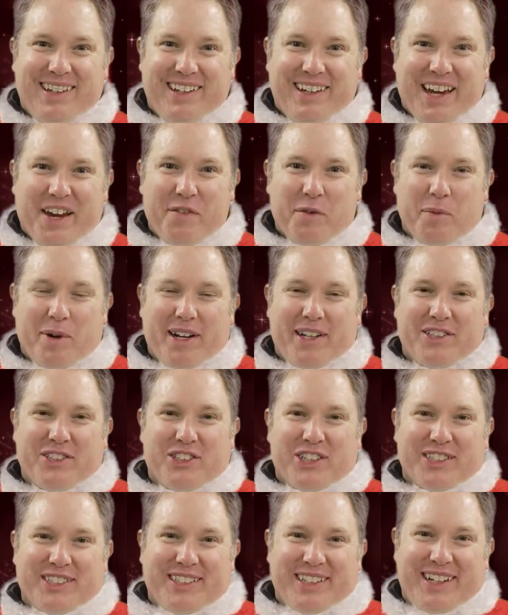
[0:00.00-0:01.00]
Hey everybody, it's
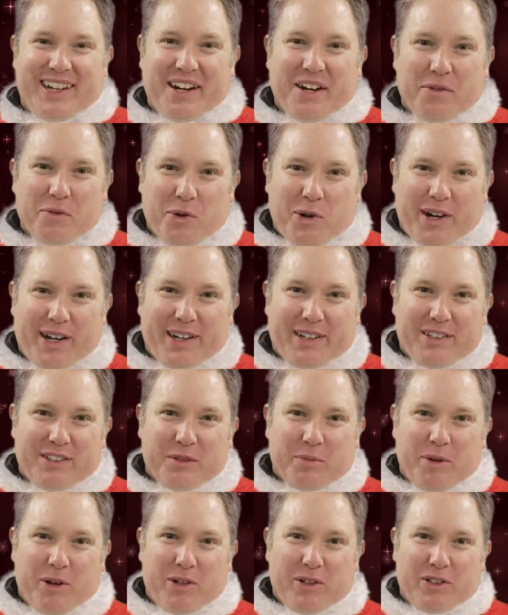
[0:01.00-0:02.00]
Justin here at Roy
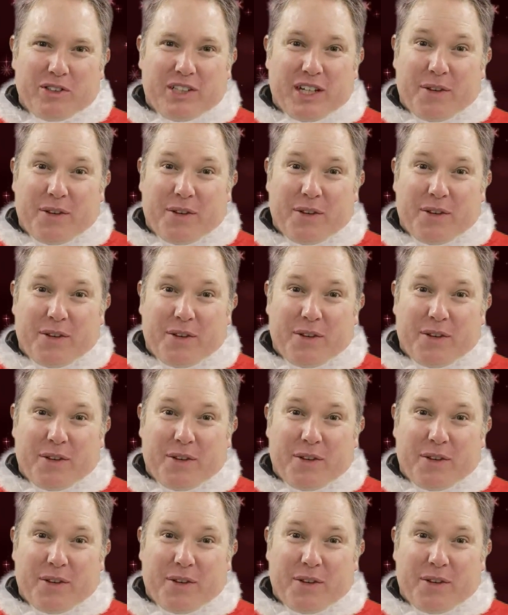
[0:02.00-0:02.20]
Nichols Motors.